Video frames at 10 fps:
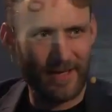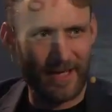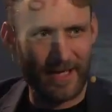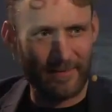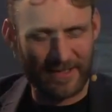
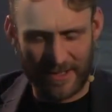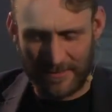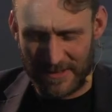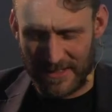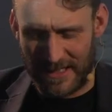in
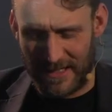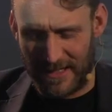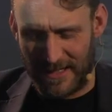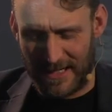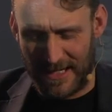terms of
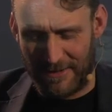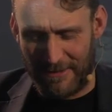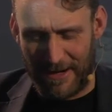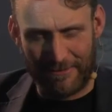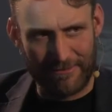linear
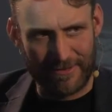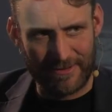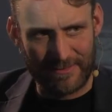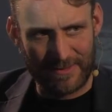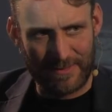
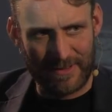algorithms. But